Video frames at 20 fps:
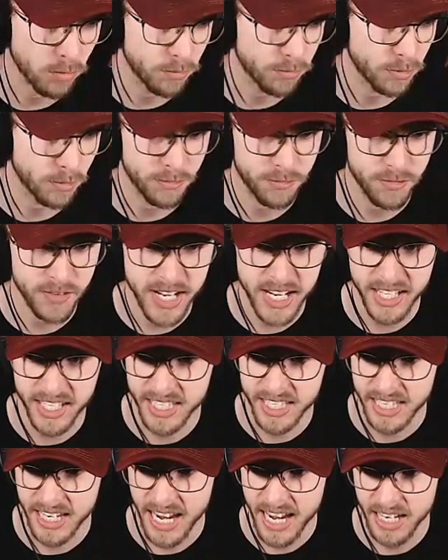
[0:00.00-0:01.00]
for freak's
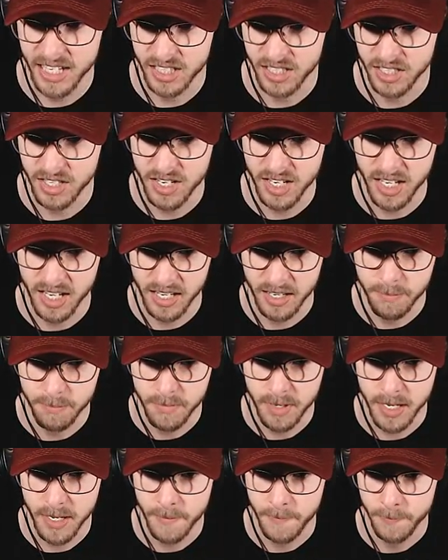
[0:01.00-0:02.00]
sakes, are you kidding
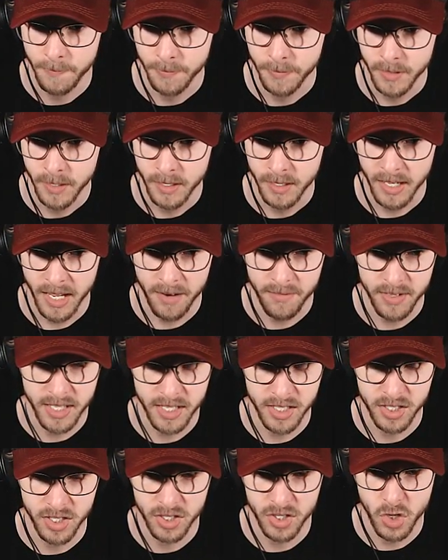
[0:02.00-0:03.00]
me?
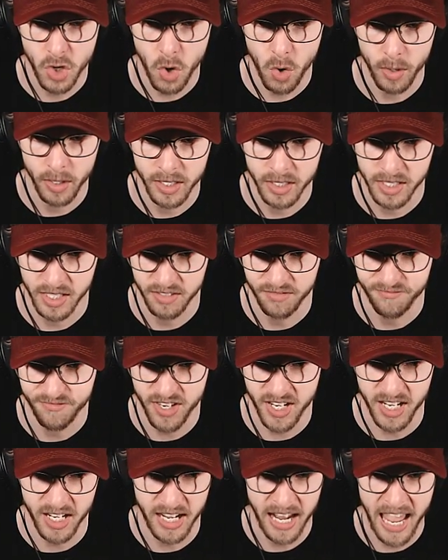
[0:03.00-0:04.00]
Everything's just going to
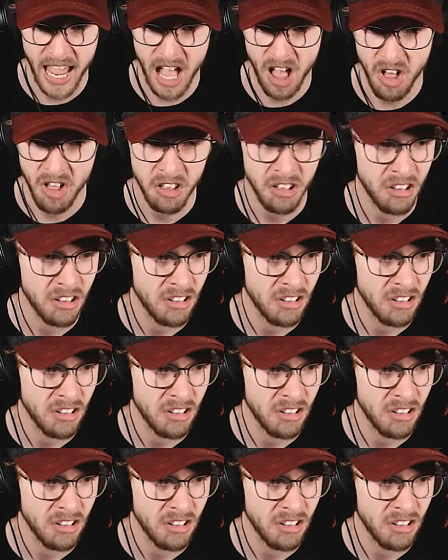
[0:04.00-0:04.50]
freaking hell.